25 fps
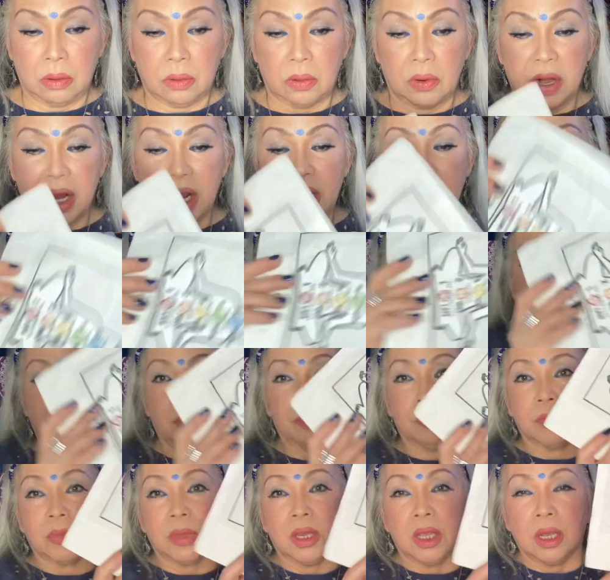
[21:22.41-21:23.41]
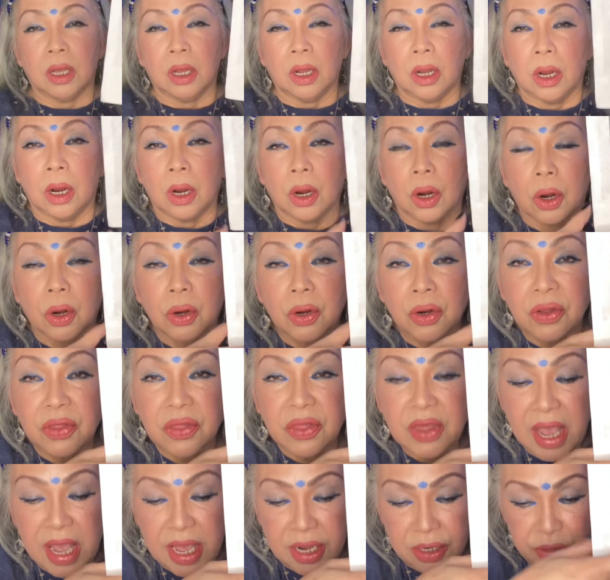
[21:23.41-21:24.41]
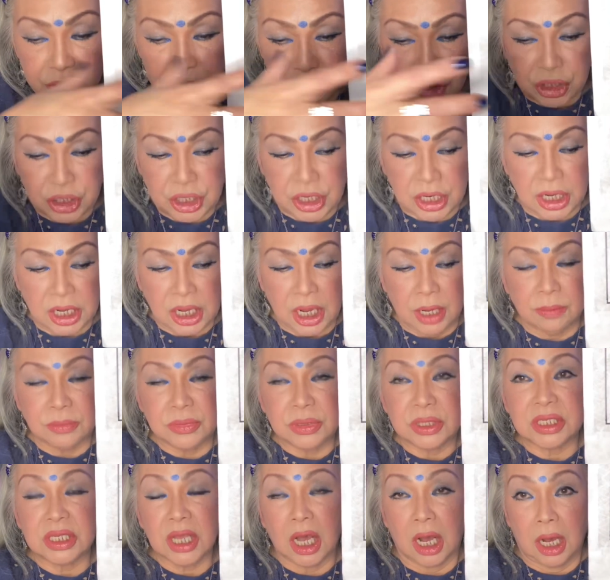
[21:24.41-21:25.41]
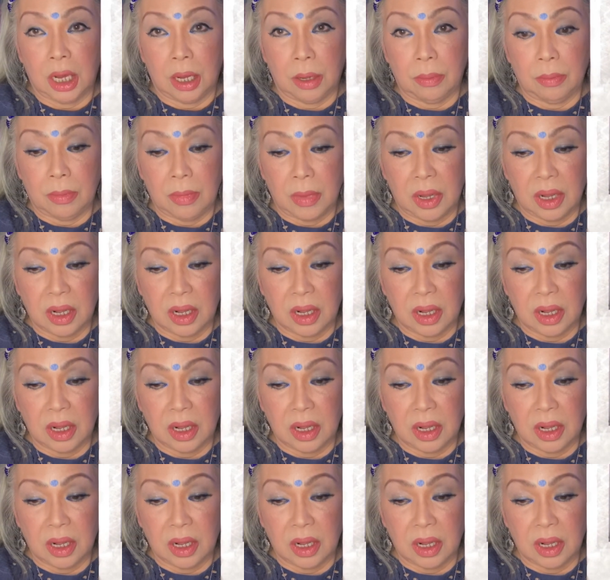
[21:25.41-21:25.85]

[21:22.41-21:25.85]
right? Earth energy comes up